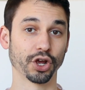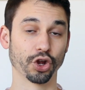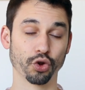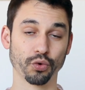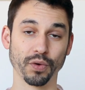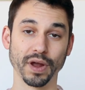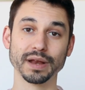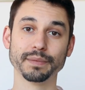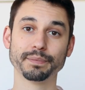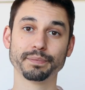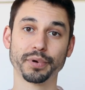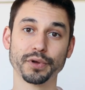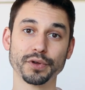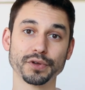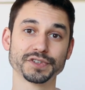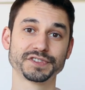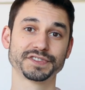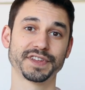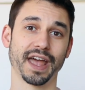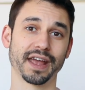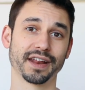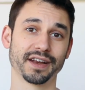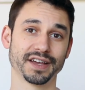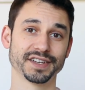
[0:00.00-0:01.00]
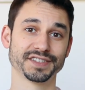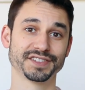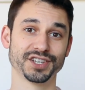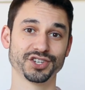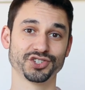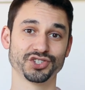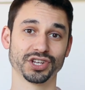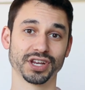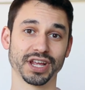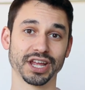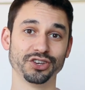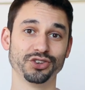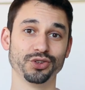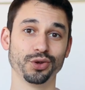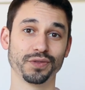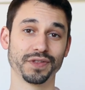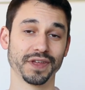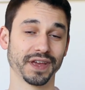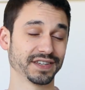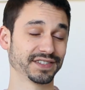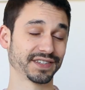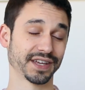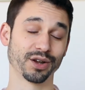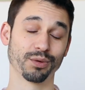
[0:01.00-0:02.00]
a great pulse diagnostician can do
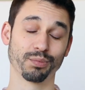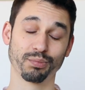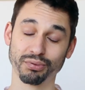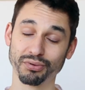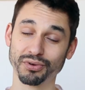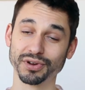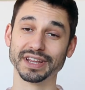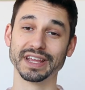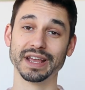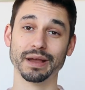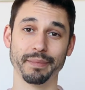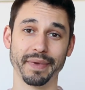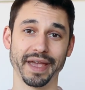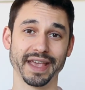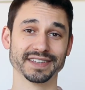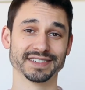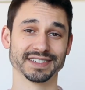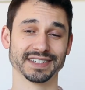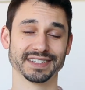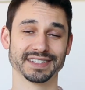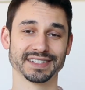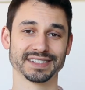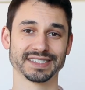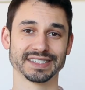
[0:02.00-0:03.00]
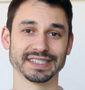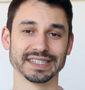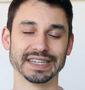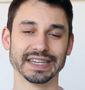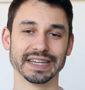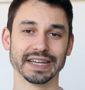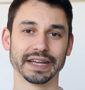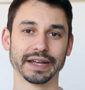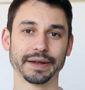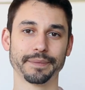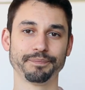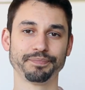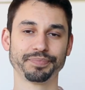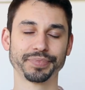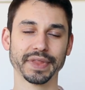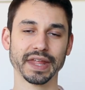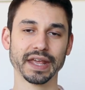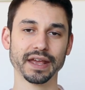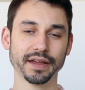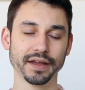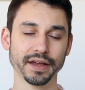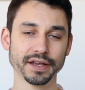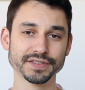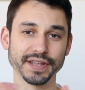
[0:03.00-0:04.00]
things that are pretty amazing to see.
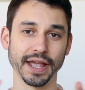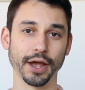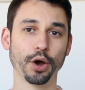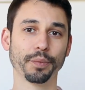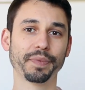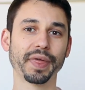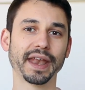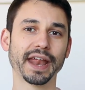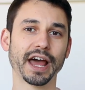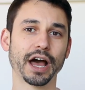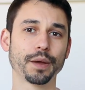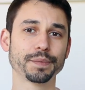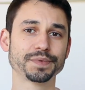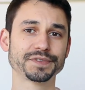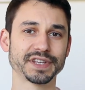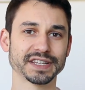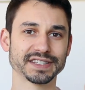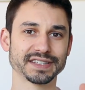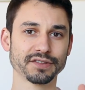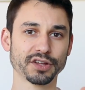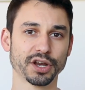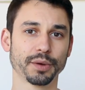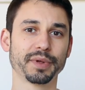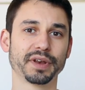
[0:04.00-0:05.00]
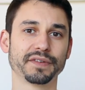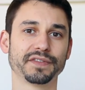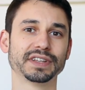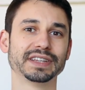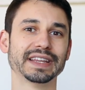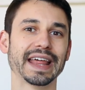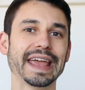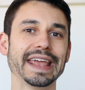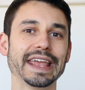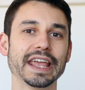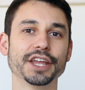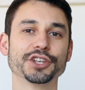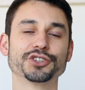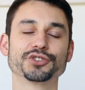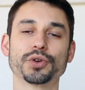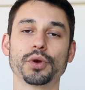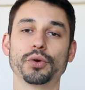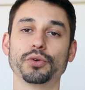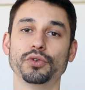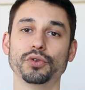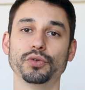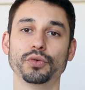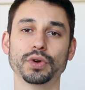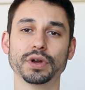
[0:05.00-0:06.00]
So I hope that helps. That's a little bit of a lay
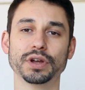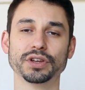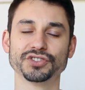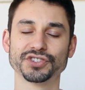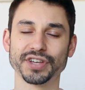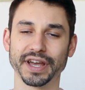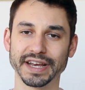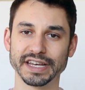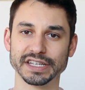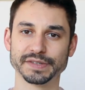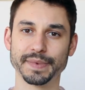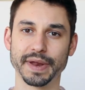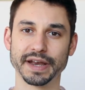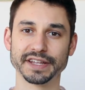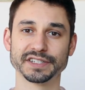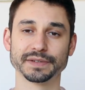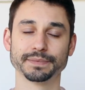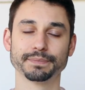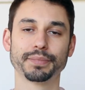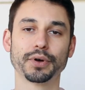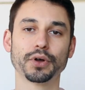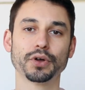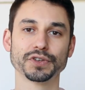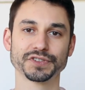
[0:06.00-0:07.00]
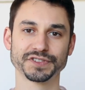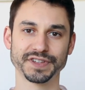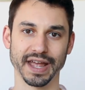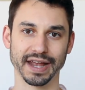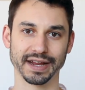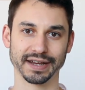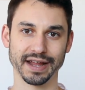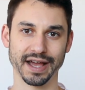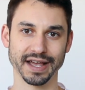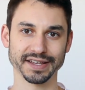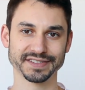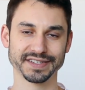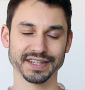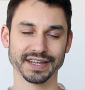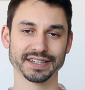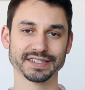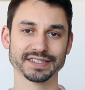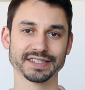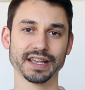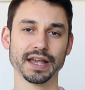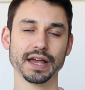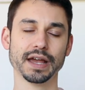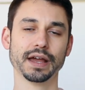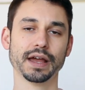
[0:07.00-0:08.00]
intro to Chinese medicine pulse
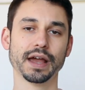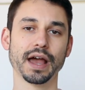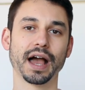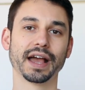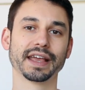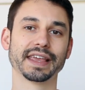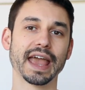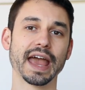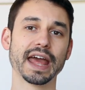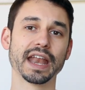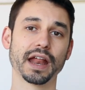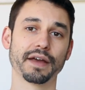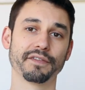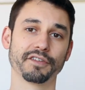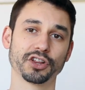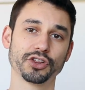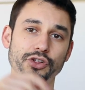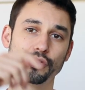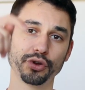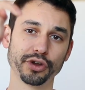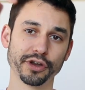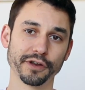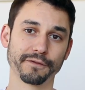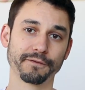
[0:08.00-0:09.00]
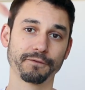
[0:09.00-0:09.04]
diagnostics. Again, I've included